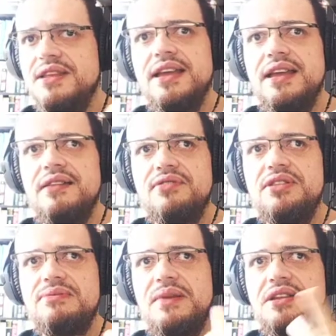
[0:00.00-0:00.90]
the
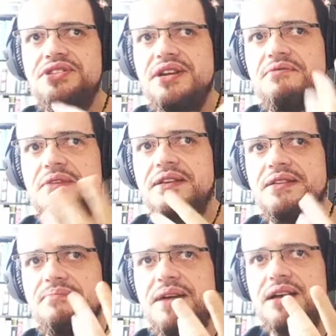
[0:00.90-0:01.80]
randomly
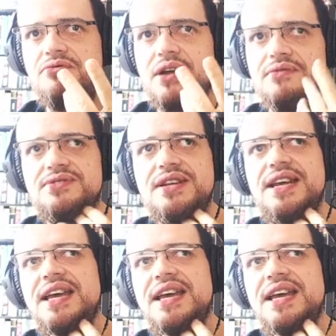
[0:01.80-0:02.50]
generated background.